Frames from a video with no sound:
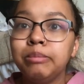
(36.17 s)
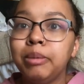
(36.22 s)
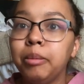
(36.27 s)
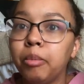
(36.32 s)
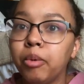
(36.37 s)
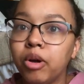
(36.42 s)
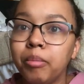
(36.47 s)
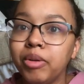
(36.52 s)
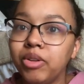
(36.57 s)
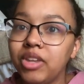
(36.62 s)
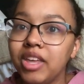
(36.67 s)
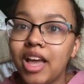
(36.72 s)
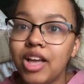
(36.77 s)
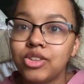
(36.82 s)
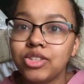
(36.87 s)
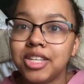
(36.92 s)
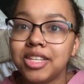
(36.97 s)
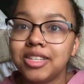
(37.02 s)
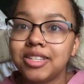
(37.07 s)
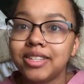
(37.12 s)
People are building
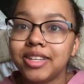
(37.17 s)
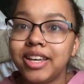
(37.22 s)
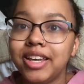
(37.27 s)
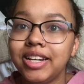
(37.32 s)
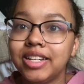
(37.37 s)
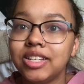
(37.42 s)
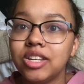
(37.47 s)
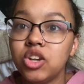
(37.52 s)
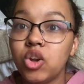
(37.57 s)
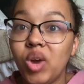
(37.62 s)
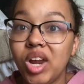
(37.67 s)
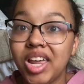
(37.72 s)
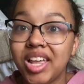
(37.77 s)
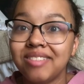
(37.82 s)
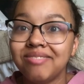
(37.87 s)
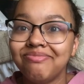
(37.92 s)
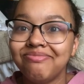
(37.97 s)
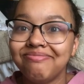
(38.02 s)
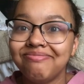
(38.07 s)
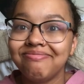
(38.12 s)
houses, and it's annoying.
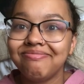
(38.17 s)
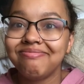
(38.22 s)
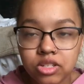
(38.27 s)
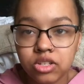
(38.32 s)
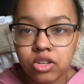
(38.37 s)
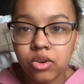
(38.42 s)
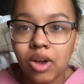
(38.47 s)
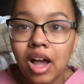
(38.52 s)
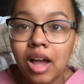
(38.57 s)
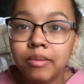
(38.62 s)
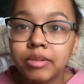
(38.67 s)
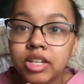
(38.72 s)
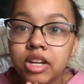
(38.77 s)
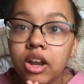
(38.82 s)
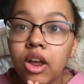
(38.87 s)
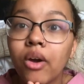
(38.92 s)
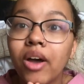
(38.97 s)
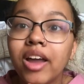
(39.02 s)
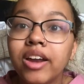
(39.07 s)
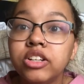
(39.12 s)
So I'm just
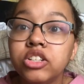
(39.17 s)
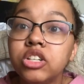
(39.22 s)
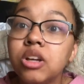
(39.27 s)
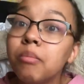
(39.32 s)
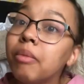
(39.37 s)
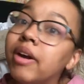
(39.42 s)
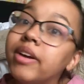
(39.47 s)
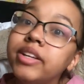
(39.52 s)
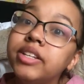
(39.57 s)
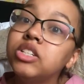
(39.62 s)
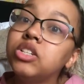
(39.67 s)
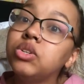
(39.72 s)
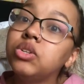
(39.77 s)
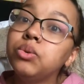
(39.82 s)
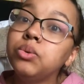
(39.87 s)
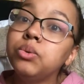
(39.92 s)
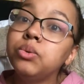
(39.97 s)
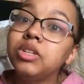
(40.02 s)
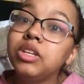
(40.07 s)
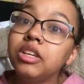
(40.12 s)
going to go ahead and jump right
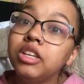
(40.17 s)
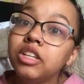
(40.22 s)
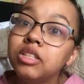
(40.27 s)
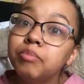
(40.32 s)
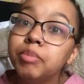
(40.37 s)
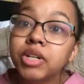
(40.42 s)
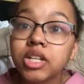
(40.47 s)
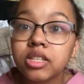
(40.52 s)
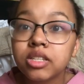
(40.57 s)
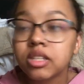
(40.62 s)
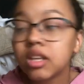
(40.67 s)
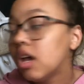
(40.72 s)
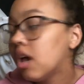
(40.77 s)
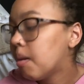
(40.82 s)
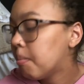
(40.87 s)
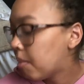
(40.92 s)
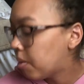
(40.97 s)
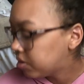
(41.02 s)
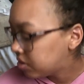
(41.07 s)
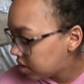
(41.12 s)
into these books.
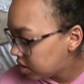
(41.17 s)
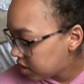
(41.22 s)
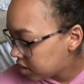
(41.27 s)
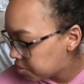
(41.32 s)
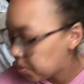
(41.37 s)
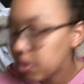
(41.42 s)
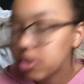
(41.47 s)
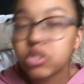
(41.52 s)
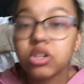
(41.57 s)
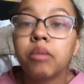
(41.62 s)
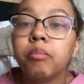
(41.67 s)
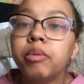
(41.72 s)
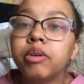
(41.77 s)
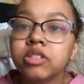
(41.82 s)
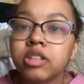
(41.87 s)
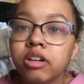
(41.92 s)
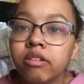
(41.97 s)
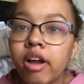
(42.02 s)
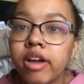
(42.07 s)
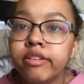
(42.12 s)
Most of these books are
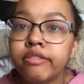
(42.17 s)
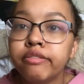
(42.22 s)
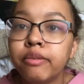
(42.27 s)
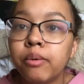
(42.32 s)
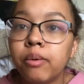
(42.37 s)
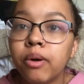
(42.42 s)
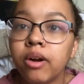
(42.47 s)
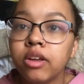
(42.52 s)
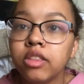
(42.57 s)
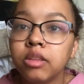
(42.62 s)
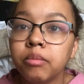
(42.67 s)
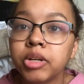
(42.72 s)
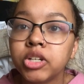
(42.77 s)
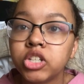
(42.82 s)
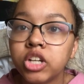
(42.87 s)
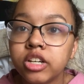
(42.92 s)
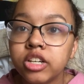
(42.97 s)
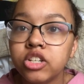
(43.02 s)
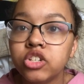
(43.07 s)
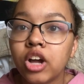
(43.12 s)
books I read for the
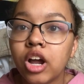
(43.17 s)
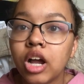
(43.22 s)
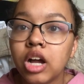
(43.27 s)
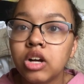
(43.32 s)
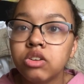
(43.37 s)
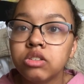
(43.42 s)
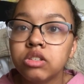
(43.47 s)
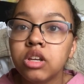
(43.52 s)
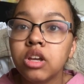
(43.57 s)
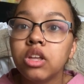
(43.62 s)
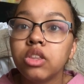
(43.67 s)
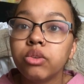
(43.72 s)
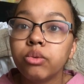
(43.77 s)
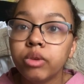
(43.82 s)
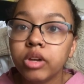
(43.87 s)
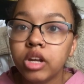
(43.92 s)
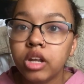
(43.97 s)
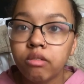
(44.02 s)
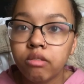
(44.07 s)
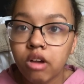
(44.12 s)
Book Junkie Trials, the
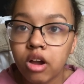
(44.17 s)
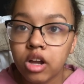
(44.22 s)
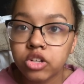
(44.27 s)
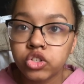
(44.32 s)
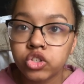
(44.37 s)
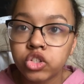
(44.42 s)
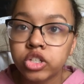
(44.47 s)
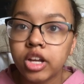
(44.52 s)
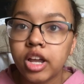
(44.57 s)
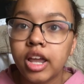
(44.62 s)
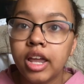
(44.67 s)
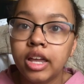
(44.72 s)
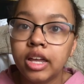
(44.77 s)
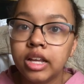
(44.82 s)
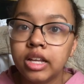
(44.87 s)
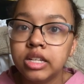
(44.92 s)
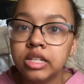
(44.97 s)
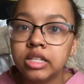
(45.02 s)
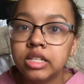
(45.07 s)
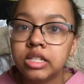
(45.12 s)
Reading Rush,
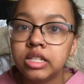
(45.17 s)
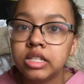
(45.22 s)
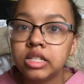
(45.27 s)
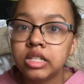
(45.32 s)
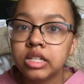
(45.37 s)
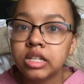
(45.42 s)
and